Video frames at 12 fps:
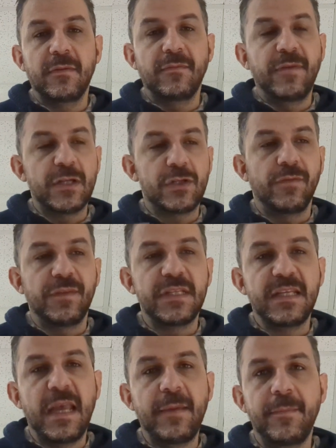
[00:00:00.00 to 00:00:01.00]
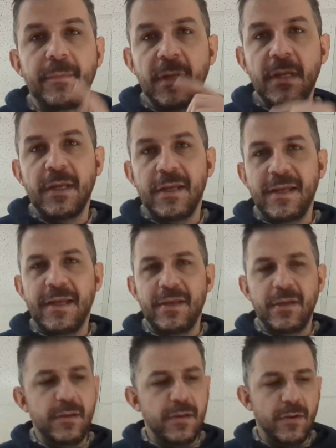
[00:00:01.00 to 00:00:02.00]
version of this game
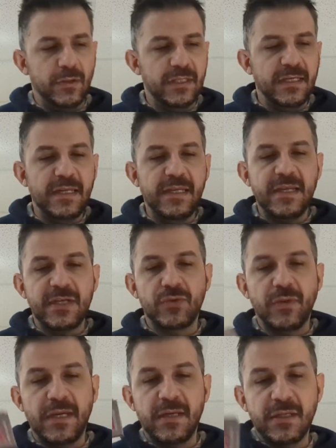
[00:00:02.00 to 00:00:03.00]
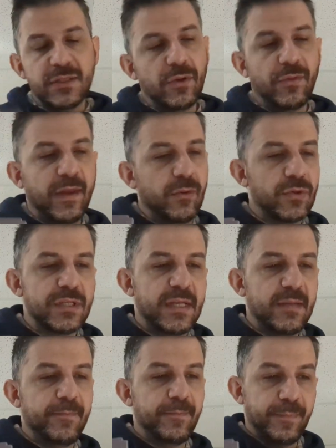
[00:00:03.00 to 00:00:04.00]
and not an NES one, so there was
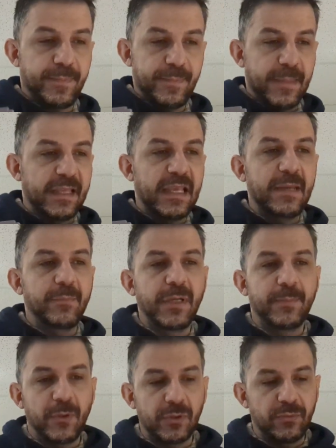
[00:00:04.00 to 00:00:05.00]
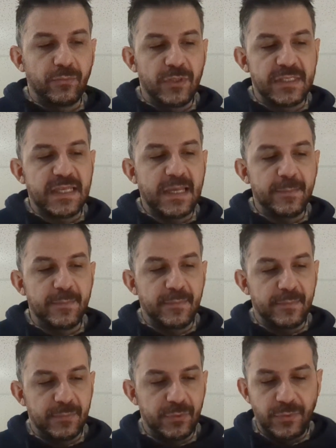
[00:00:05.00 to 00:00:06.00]
a Game Boy port which came
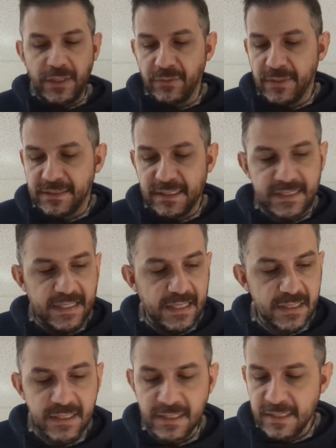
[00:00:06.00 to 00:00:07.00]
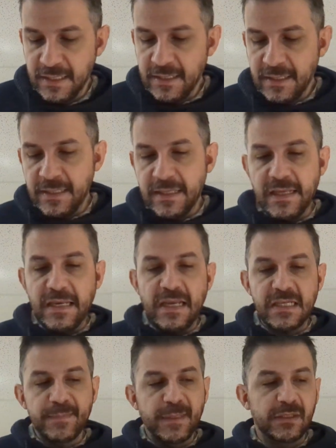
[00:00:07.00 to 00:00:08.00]
to the United States. And
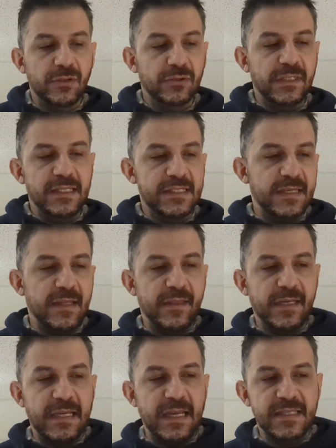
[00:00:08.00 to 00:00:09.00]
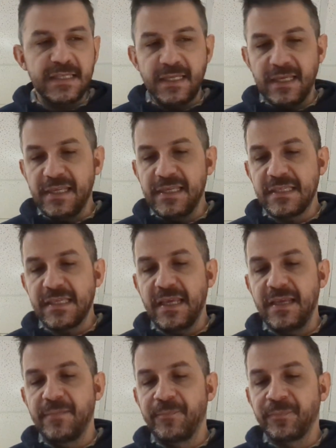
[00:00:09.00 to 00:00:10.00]
last but not least, another classic is
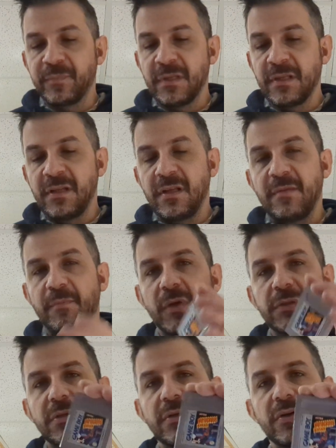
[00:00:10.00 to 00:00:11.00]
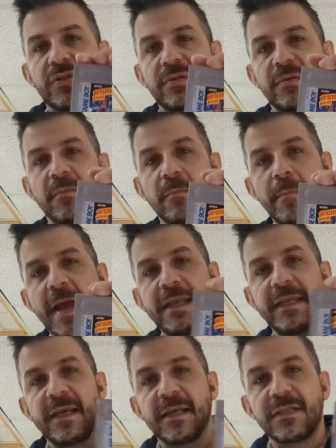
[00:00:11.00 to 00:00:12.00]
a Motocross
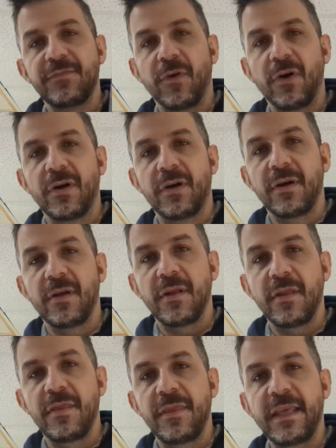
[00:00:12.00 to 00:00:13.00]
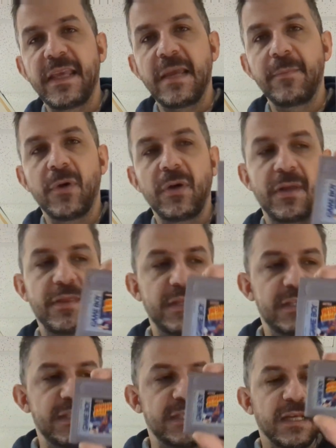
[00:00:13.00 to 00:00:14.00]
Maniacs for the Game Boy.
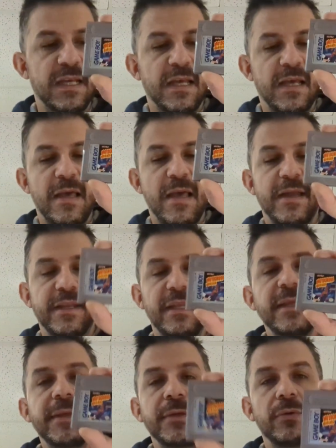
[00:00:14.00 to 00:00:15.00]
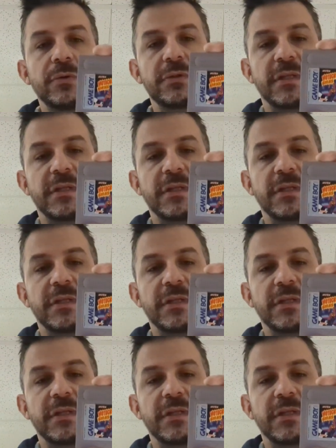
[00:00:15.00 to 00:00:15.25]
This is a really cute